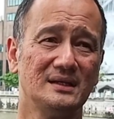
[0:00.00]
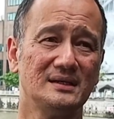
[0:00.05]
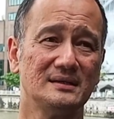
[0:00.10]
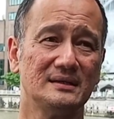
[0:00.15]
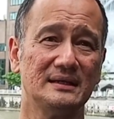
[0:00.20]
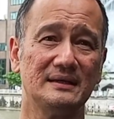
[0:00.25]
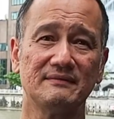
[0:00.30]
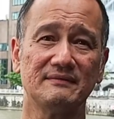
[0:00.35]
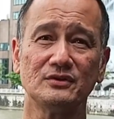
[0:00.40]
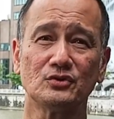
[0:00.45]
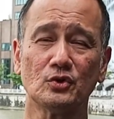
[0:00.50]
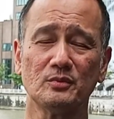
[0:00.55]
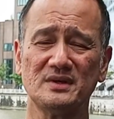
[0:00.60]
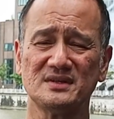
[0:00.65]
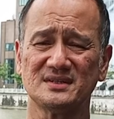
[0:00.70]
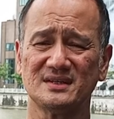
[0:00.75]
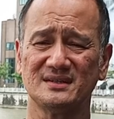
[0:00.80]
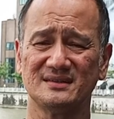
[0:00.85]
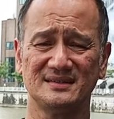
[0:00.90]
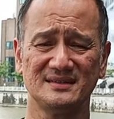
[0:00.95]
Then they even told me,
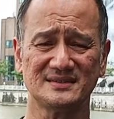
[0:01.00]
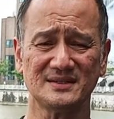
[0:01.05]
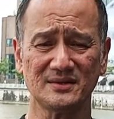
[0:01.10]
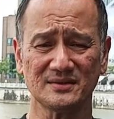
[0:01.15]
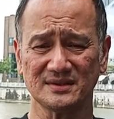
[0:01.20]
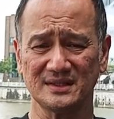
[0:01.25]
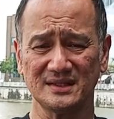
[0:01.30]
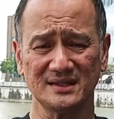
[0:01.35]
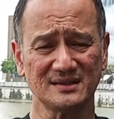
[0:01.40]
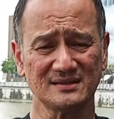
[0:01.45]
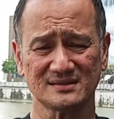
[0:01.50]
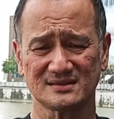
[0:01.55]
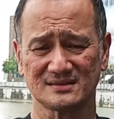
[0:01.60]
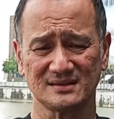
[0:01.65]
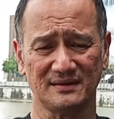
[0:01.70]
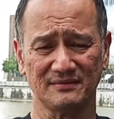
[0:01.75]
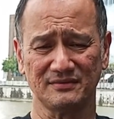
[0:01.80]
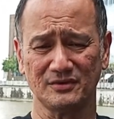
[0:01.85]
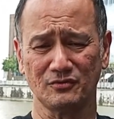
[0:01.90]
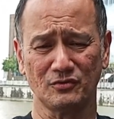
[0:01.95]
they said, these type of
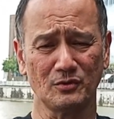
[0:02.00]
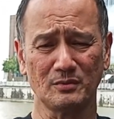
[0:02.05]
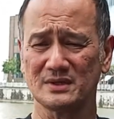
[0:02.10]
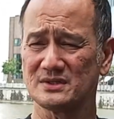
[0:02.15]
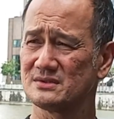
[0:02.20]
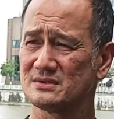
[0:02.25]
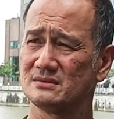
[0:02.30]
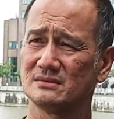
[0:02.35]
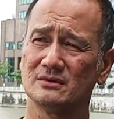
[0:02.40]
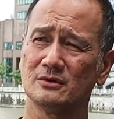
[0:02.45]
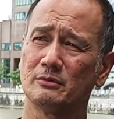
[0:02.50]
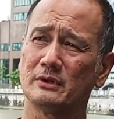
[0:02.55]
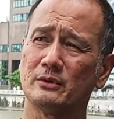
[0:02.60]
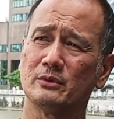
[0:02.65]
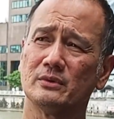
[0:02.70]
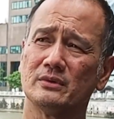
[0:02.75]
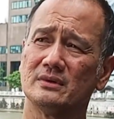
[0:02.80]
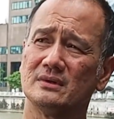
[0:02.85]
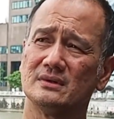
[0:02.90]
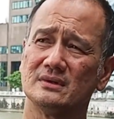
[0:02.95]
things, after a few months, nobody
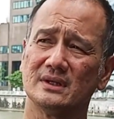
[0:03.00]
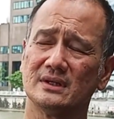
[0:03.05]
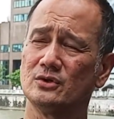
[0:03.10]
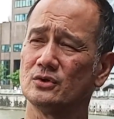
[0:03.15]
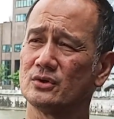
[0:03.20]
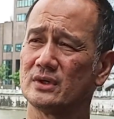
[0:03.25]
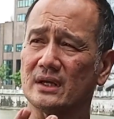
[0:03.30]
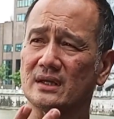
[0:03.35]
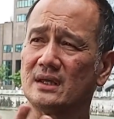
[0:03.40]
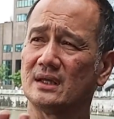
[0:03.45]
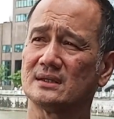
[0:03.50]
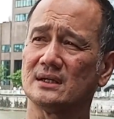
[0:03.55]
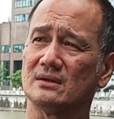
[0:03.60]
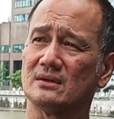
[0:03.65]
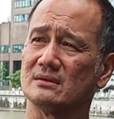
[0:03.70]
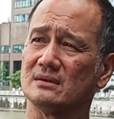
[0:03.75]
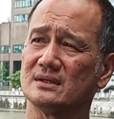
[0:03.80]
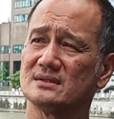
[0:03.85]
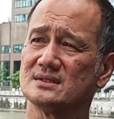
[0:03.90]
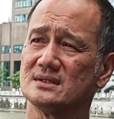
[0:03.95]
will, then you get kicked
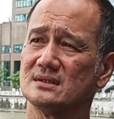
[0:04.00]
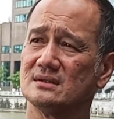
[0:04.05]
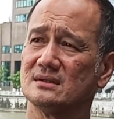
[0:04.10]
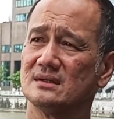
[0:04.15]
out. That's it.